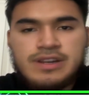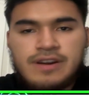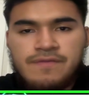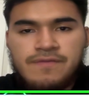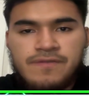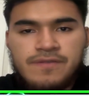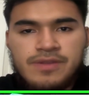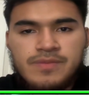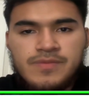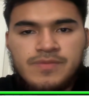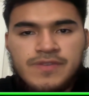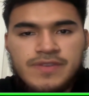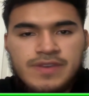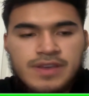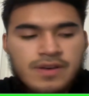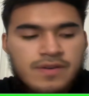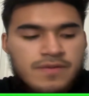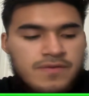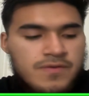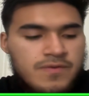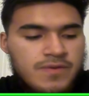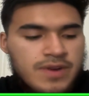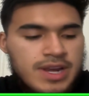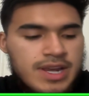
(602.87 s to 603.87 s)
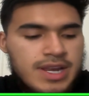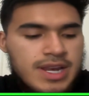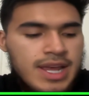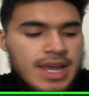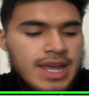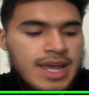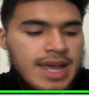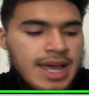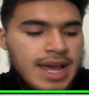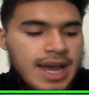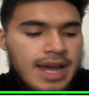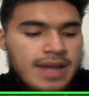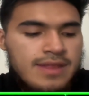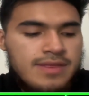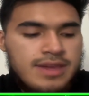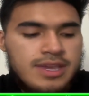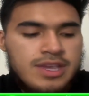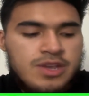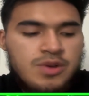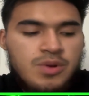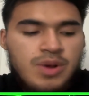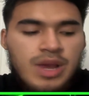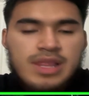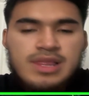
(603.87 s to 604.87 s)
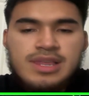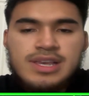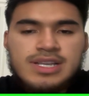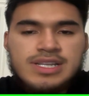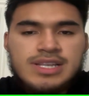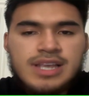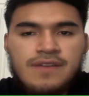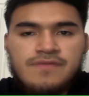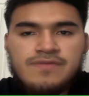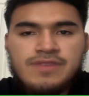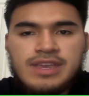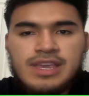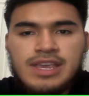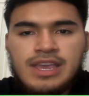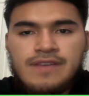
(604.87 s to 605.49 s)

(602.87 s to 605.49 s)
up for themselves, right, I think you at least have to